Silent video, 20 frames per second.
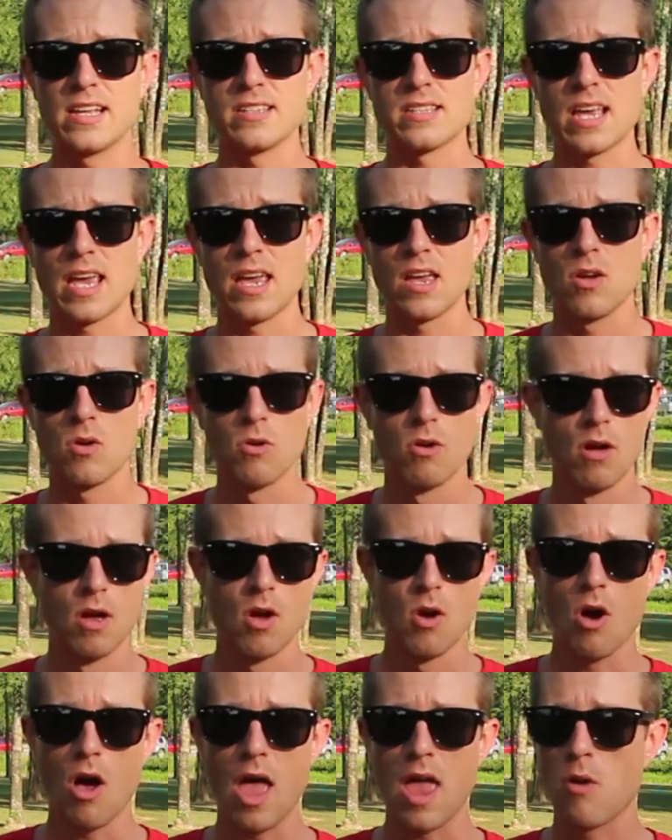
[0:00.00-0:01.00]
is a
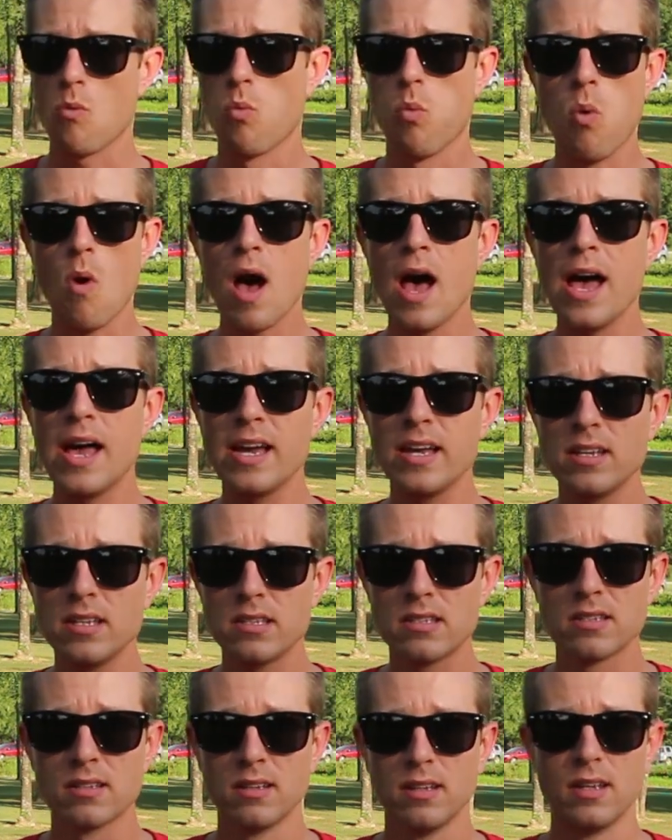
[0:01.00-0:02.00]

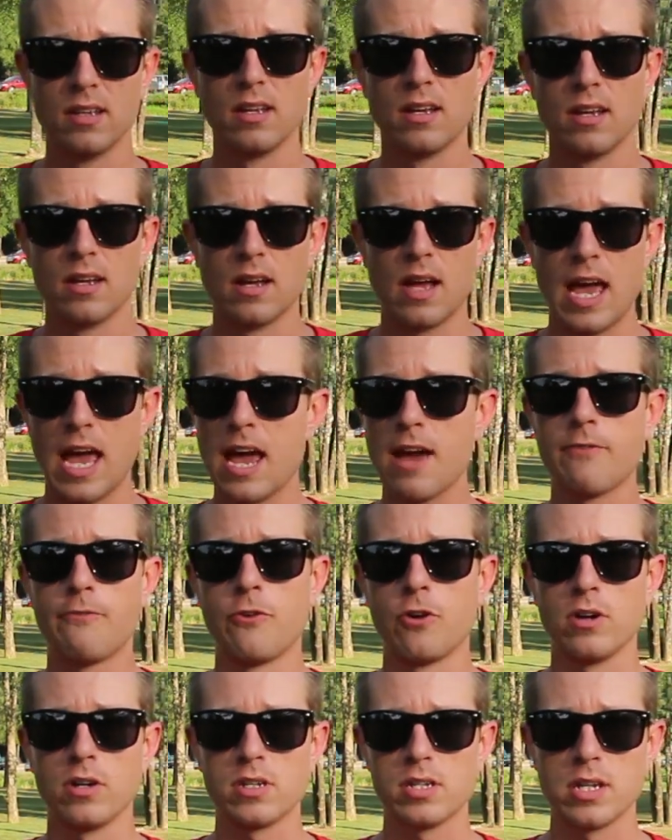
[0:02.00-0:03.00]
wise
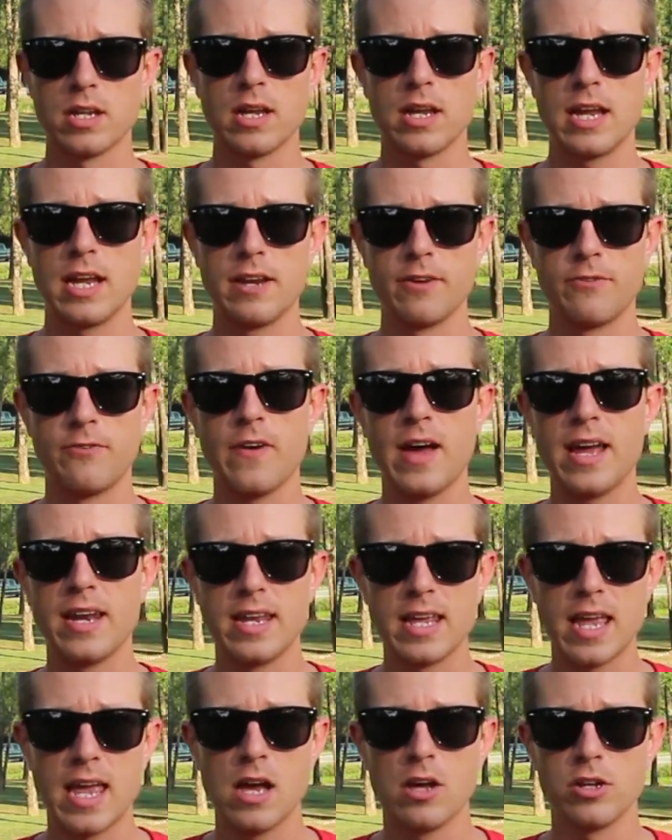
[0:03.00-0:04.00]
effort in
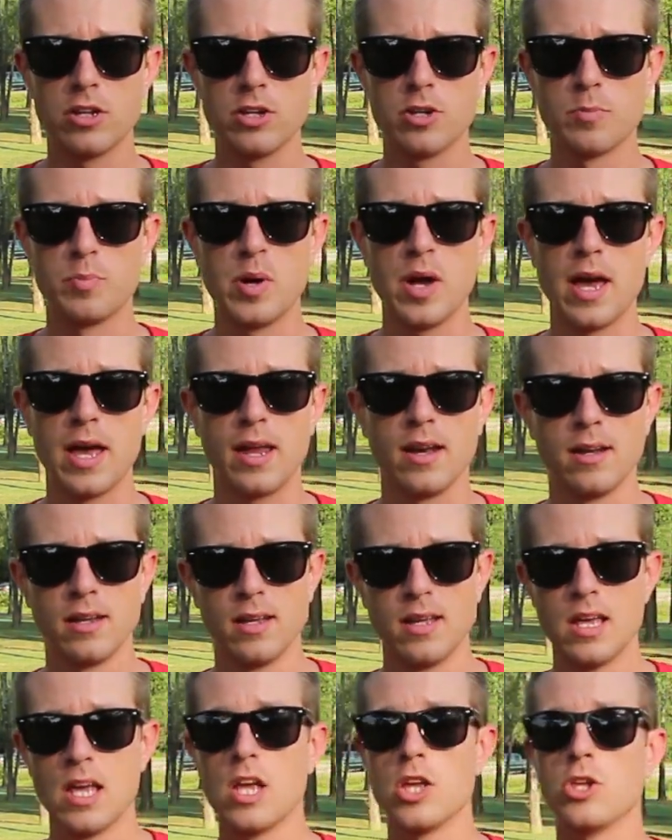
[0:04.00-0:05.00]
finding out your putt.
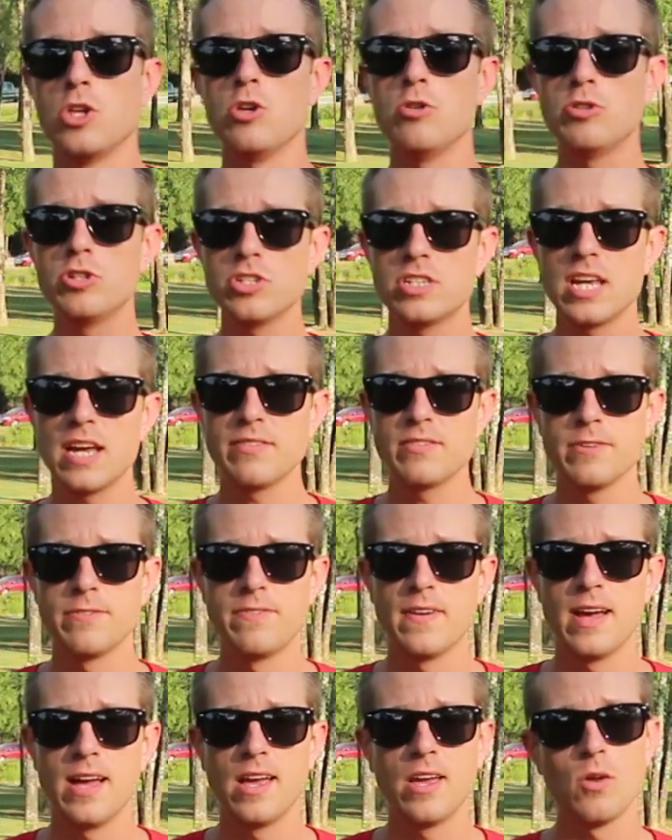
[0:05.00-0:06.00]
You just have to
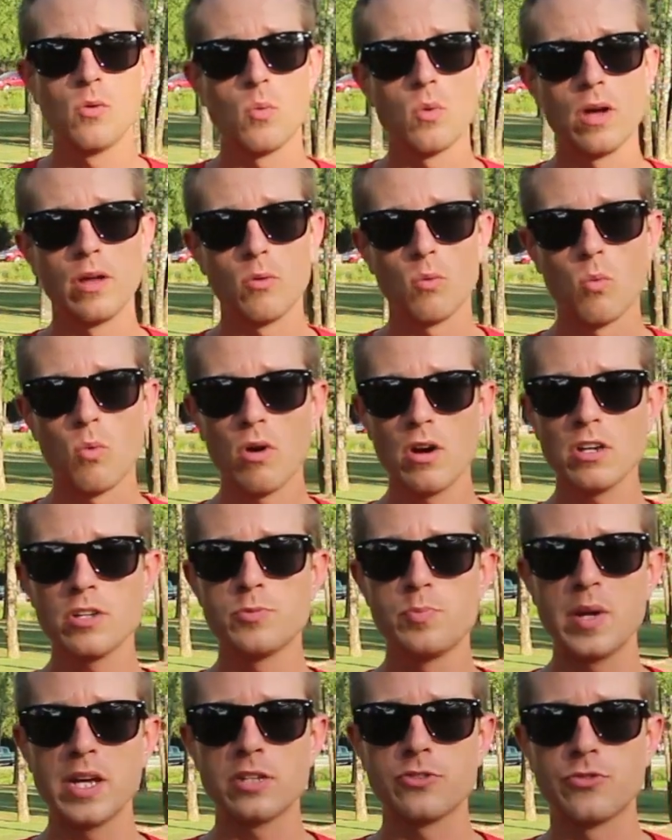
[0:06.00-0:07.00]
find what works
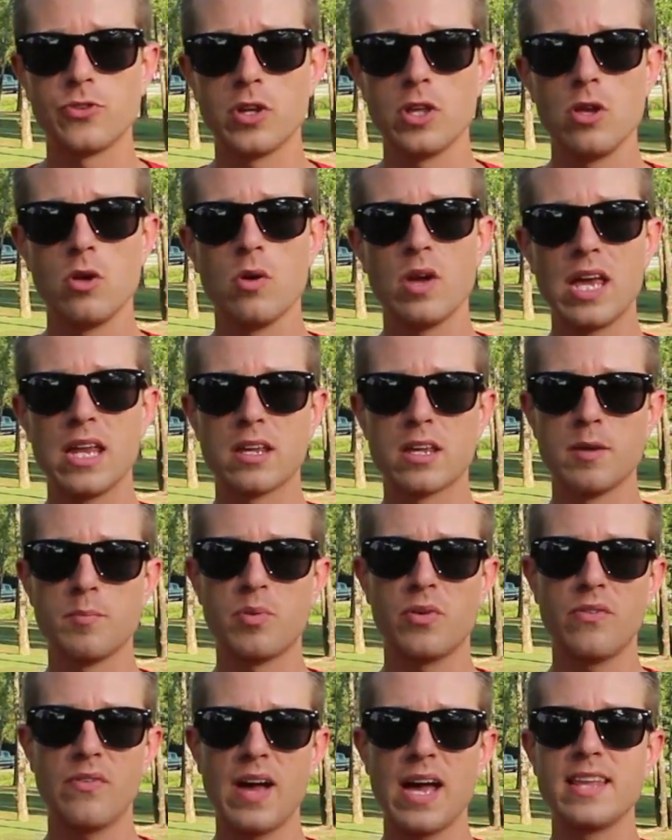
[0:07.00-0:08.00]
best for you and can
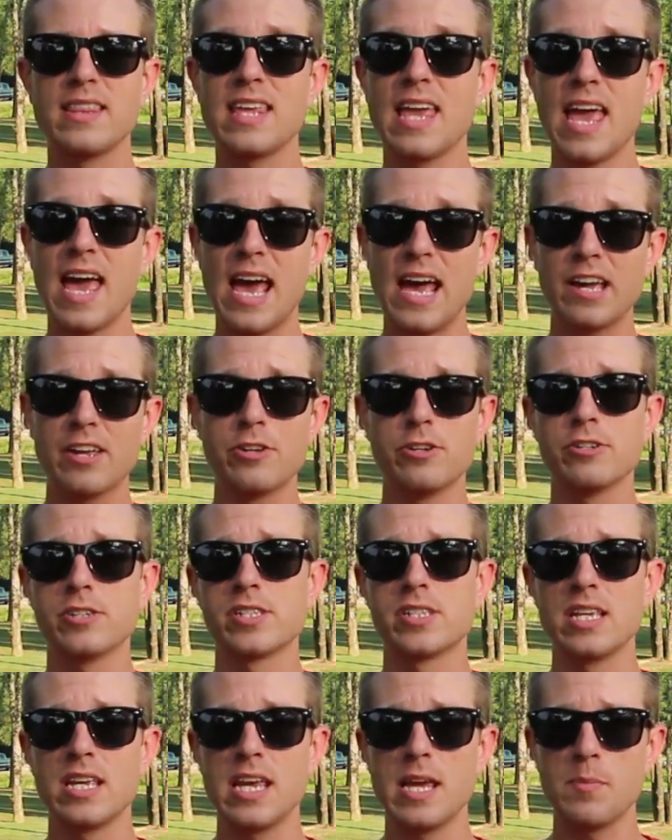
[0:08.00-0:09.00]
provide the
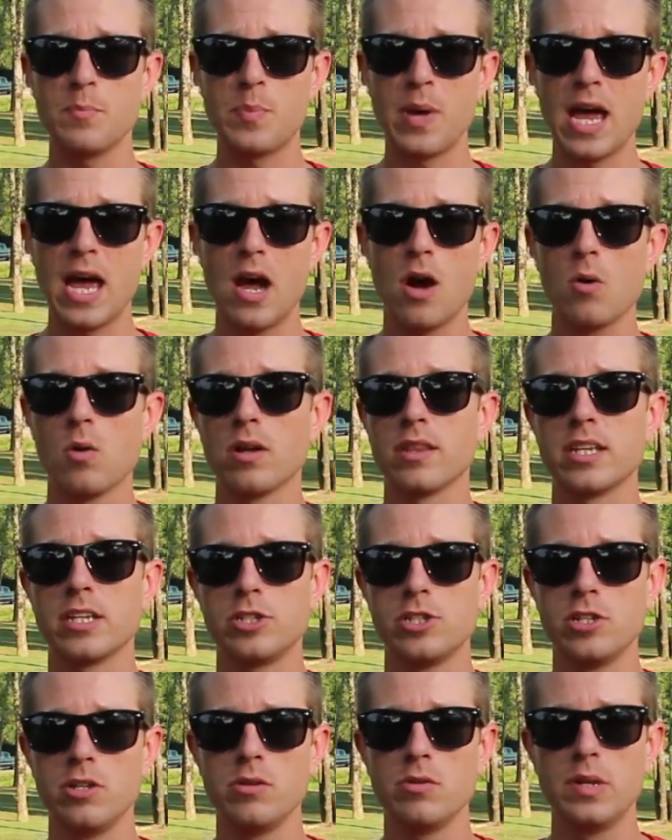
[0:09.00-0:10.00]
accuracy and power
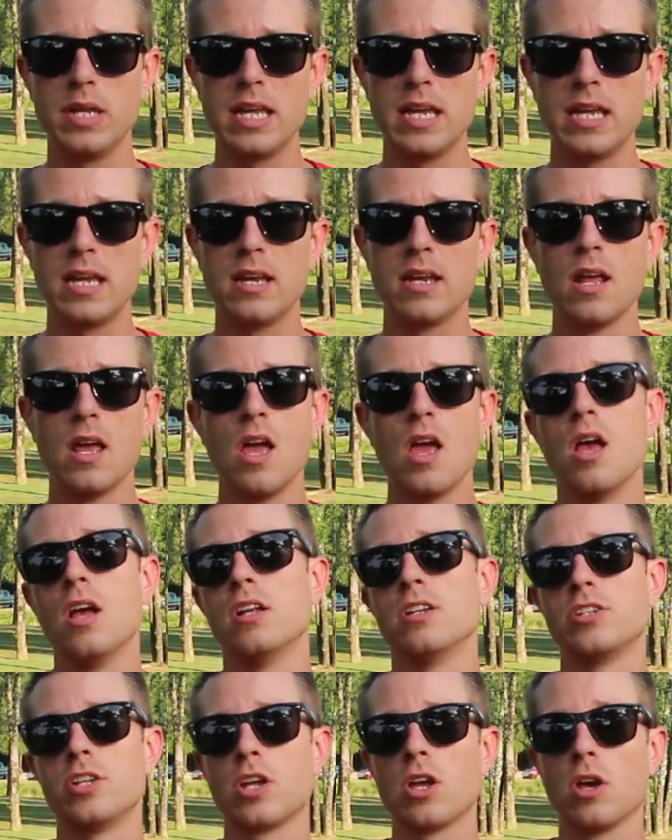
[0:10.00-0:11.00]
that you need
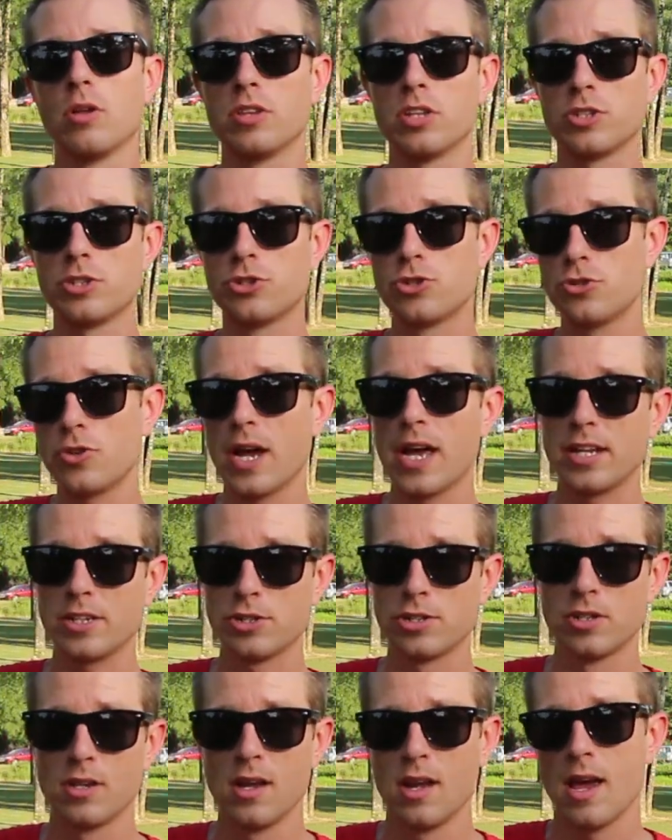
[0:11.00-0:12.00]
to go the
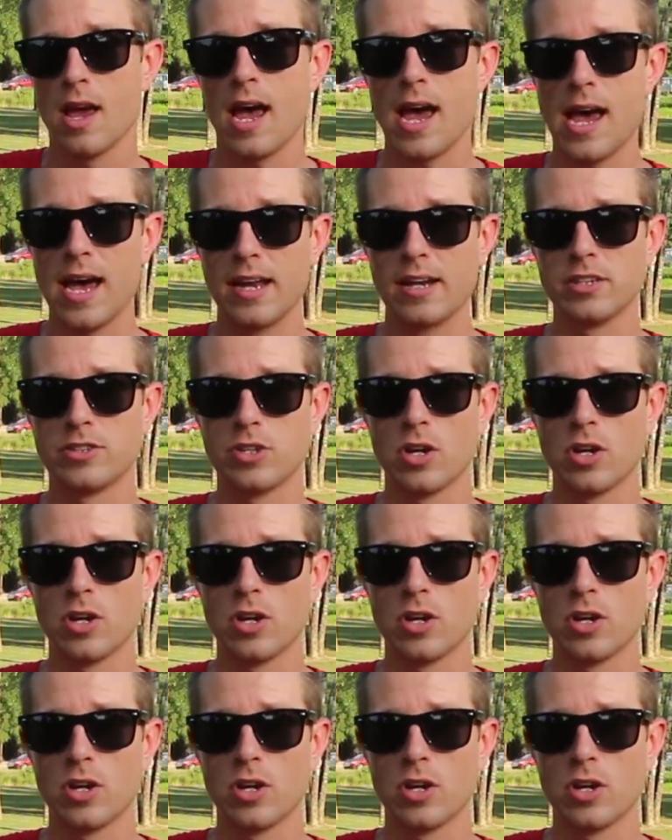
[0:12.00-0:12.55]
stretch at a